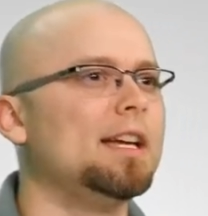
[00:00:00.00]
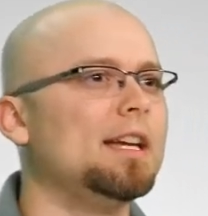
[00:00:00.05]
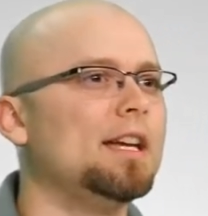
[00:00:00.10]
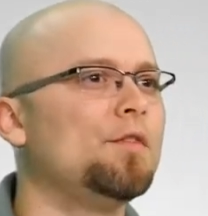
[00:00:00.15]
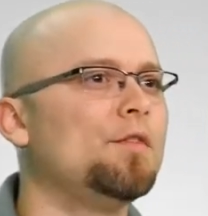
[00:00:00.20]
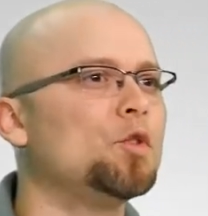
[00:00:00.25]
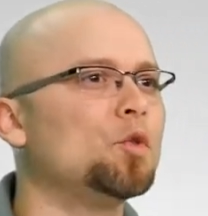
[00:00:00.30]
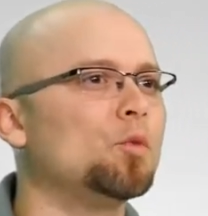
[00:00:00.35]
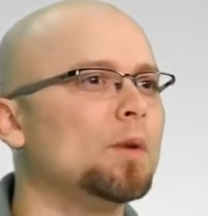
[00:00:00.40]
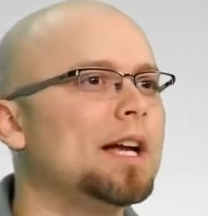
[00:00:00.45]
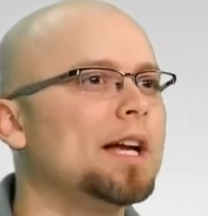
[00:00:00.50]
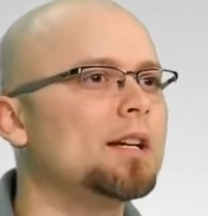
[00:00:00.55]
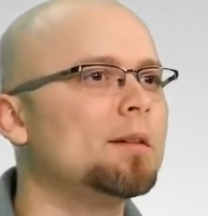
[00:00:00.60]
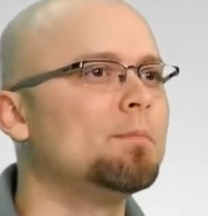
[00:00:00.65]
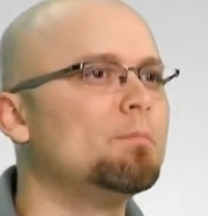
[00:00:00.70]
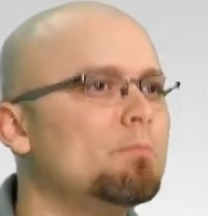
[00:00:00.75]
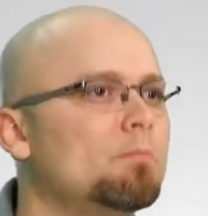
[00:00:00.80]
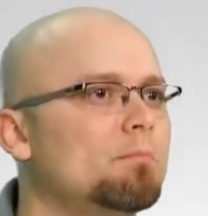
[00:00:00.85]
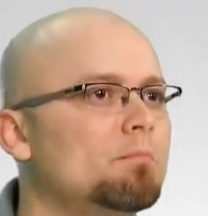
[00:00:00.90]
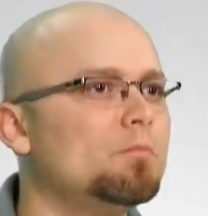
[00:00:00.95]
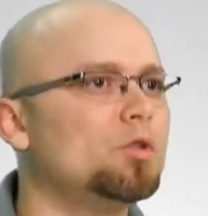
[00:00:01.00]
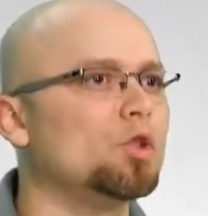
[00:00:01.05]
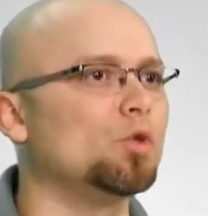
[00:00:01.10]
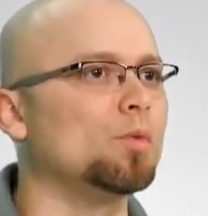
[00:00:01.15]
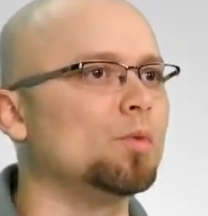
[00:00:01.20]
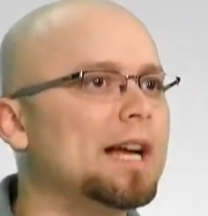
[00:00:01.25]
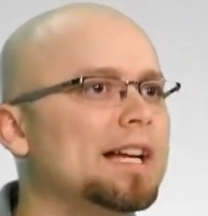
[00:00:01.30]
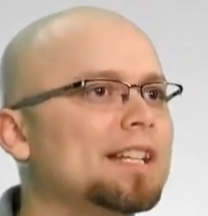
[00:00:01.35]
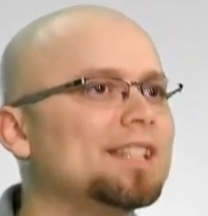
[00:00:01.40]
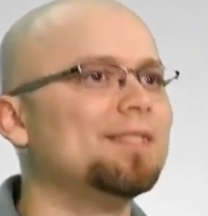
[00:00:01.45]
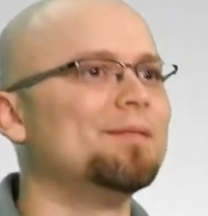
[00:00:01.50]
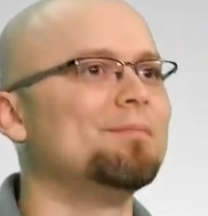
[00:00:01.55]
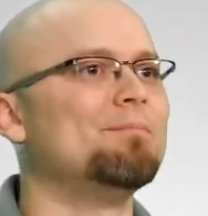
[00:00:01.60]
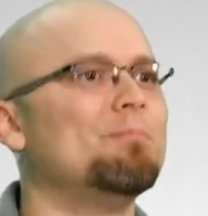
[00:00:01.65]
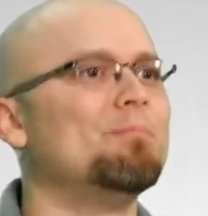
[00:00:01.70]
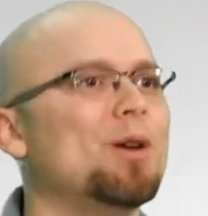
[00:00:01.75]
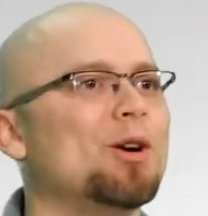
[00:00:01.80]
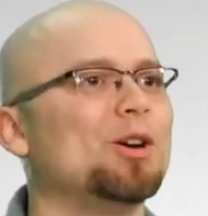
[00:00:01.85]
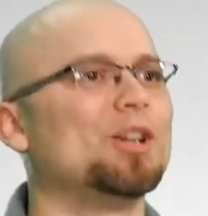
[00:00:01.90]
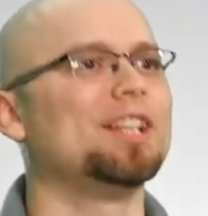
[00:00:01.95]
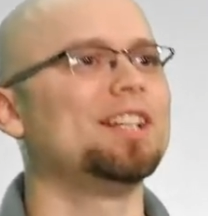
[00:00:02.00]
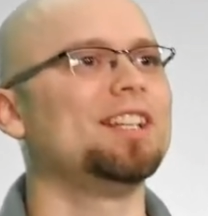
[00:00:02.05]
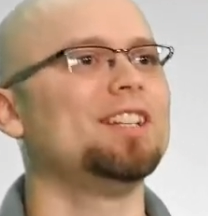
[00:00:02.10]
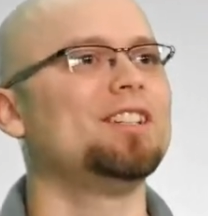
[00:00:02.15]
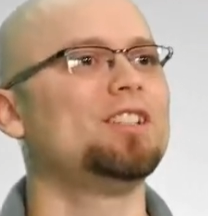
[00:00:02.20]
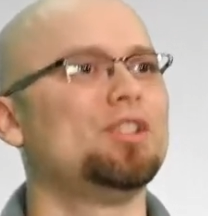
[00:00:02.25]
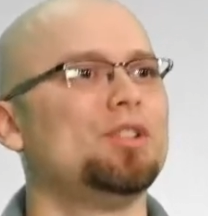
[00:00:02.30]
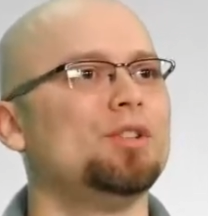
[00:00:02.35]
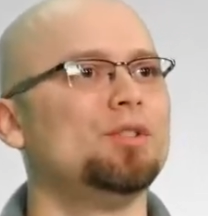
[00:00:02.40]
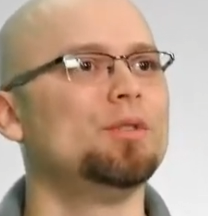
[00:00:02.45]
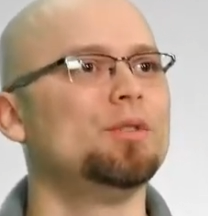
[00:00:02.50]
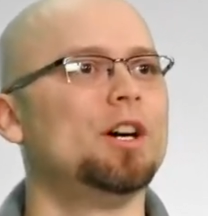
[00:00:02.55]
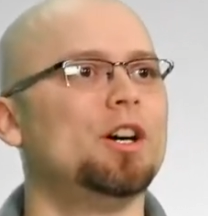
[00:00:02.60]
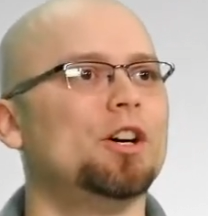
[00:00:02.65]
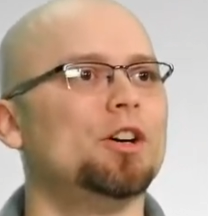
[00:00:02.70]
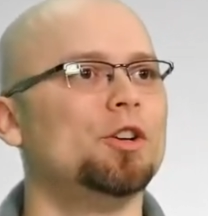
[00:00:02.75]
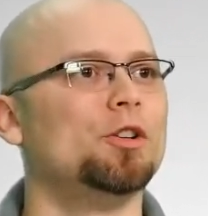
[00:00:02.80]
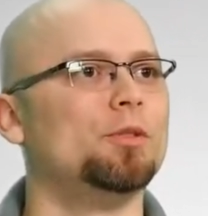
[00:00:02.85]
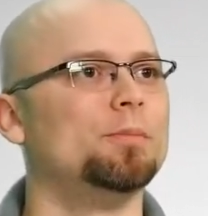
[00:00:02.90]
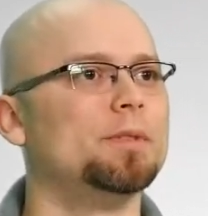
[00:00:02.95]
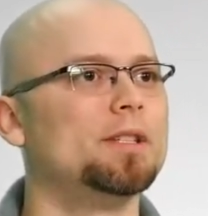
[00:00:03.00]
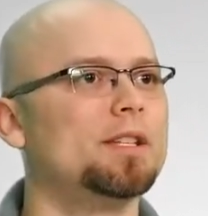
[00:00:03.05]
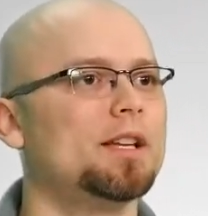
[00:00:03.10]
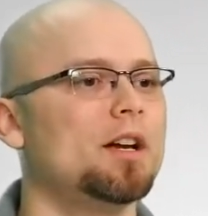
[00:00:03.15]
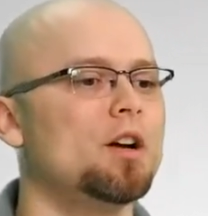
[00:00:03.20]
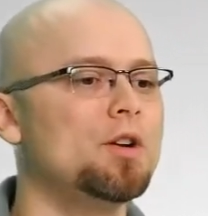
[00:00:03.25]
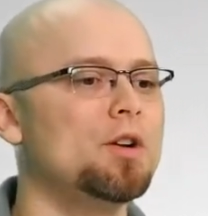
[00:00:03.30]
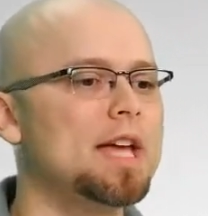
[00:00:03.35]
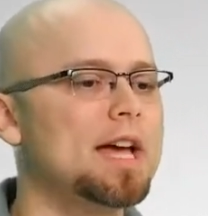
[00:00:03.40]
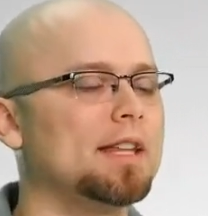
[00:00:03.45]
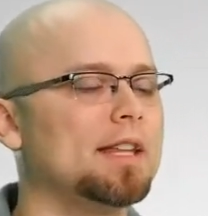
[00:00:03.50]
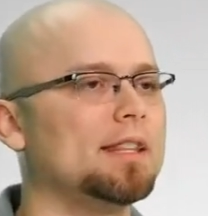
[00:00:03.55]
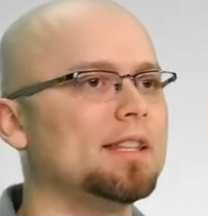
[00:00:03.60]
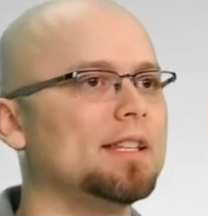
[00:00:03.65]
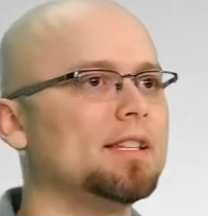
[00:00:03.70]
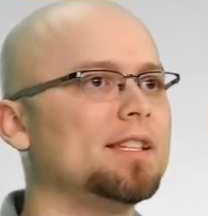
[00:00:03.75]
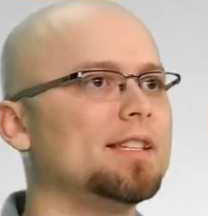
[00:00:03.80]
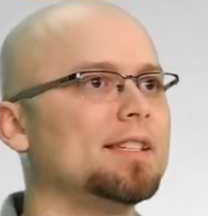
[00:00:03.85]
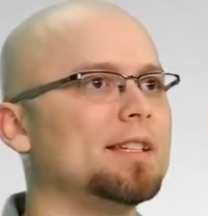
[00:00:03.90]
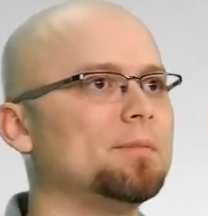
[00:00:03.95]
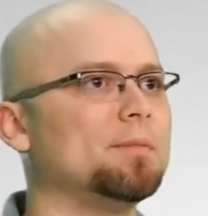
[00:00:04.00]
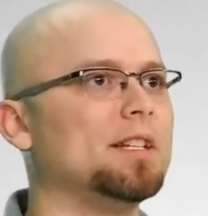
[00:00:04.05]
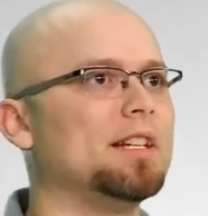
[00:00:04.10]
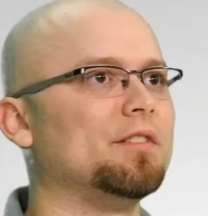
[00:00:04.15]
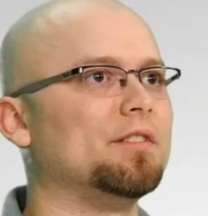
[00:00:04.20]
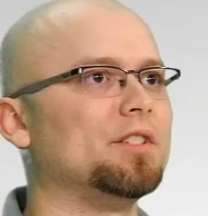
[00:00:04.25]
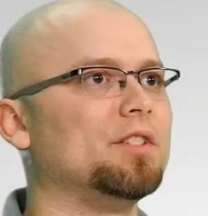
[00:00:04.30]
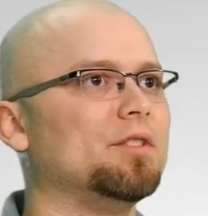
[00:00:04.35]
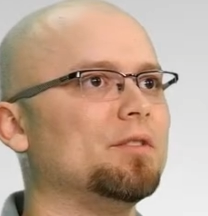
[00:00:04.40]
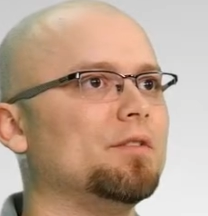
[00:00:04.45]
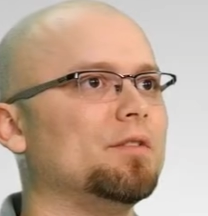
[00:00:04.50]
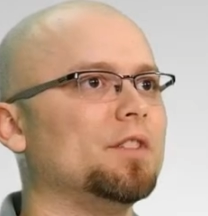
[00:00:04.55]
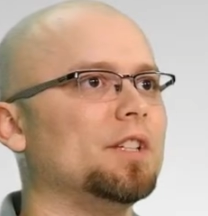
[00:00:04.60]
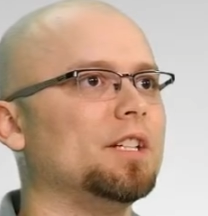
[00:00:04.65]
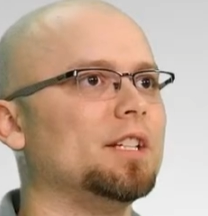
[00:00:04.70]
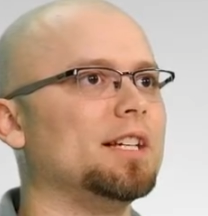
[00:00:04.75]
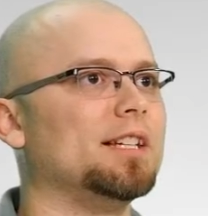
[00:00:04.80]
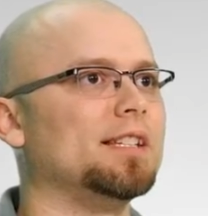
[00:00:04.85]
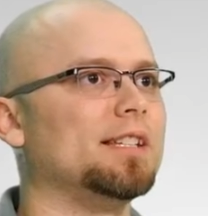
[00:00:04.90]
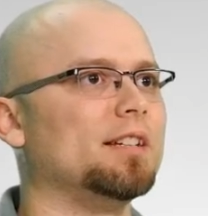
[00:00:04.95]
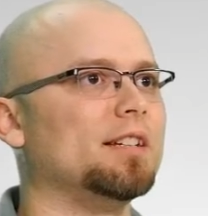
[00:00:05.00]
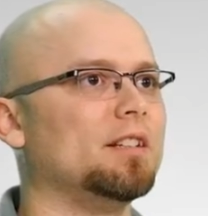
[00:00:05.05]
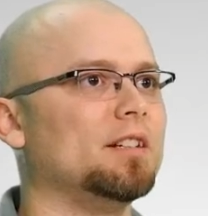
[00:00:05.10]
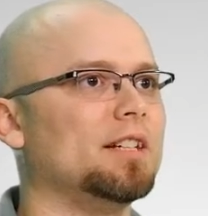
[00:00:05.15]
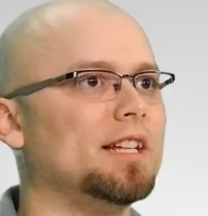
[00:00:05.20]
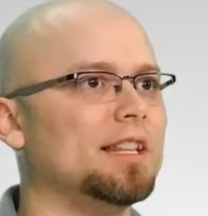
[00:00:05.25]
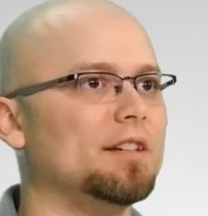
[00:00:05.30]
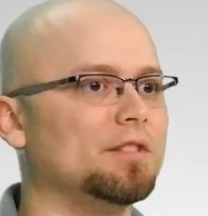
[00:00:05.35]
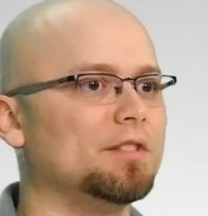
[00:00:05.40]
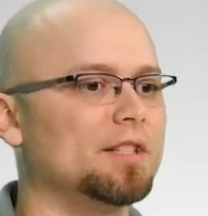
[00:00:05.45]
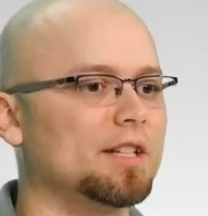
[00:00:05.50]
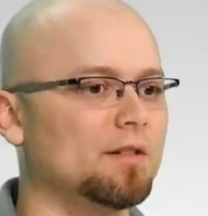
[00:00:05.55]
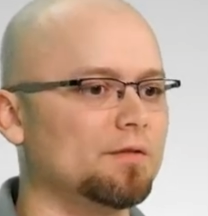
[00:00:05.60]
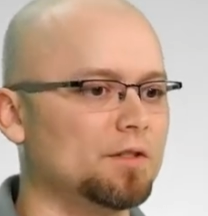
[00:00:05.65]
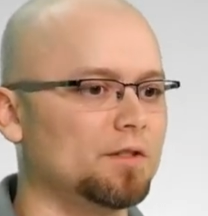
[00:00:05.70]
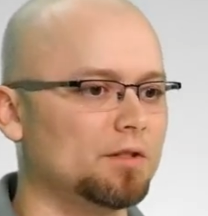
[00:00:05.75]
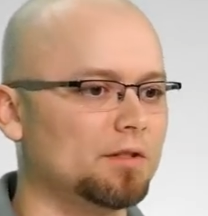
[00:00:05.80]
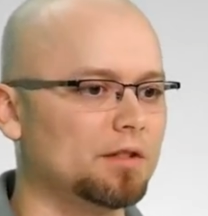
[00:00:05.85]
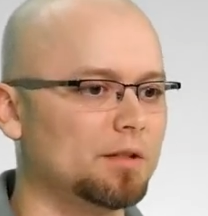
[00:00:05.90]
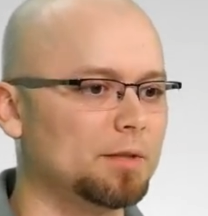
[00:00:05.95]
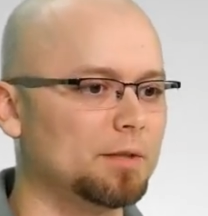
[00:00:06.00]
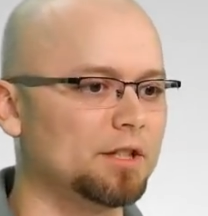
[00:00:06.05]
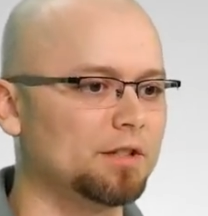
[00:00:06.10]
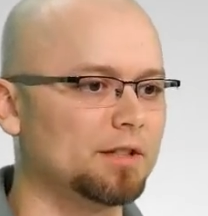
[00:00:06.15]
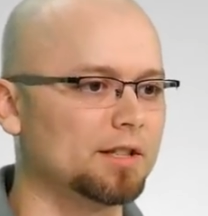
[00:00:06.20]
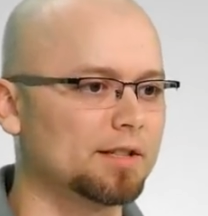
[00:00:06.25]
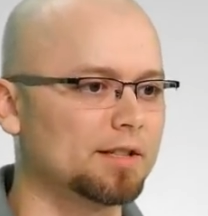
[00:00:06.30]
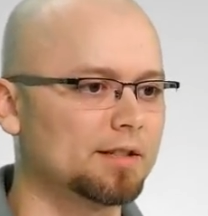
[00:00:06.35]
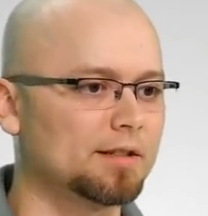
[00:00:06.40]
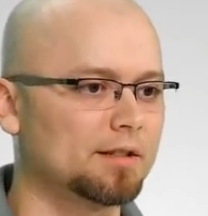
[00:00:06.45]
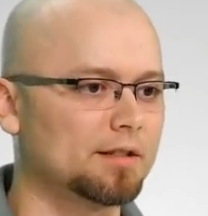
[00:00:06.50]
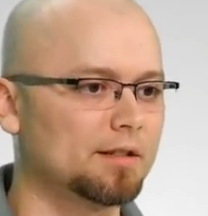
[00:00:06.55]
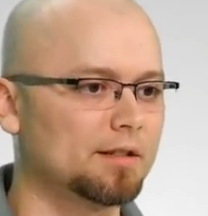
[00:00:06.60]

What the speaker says: If direct marketed to homes, oh yeah, this is something I was doing for you guys the other day that was helpful. Let me do this.